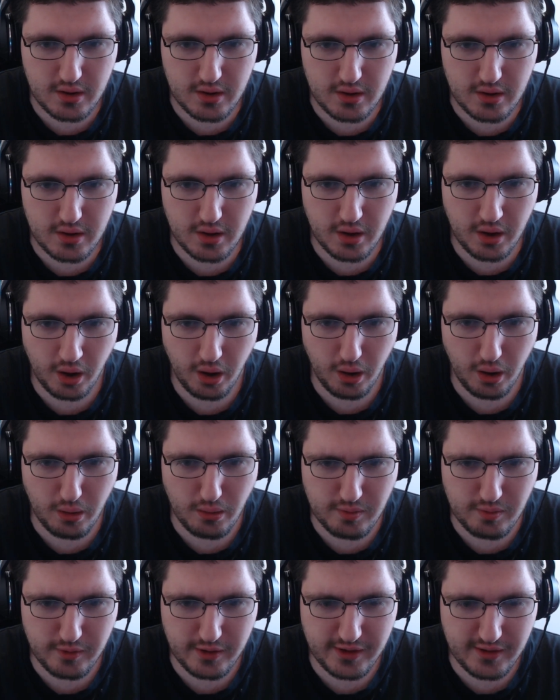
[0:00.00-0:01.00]
Holy!
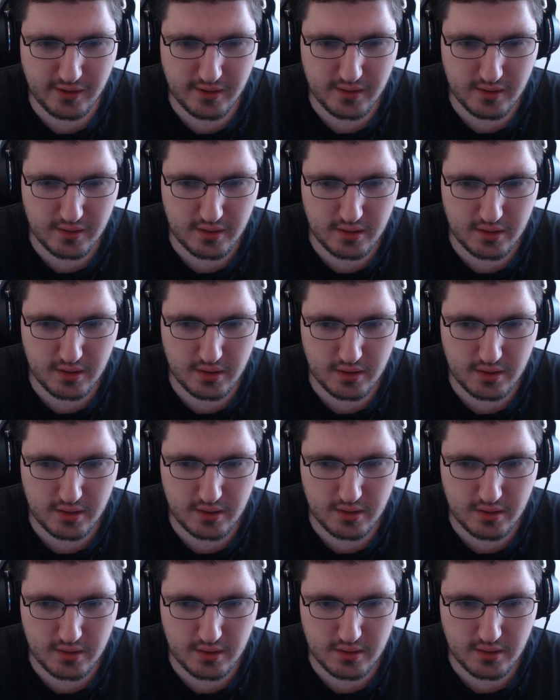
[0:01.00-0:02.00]
Someone had to
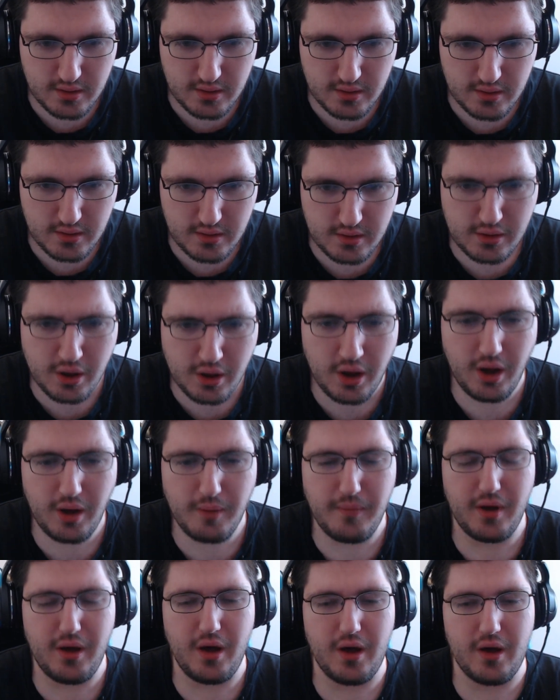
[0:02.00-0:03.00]
take the fall. Come
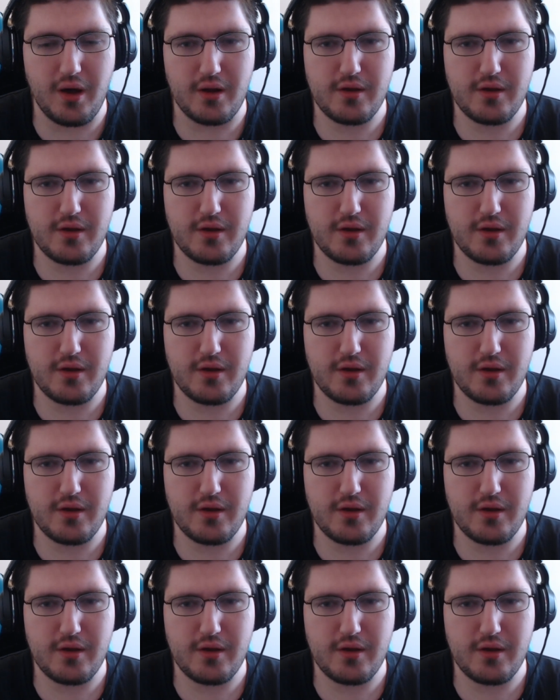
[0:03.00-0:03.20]
on,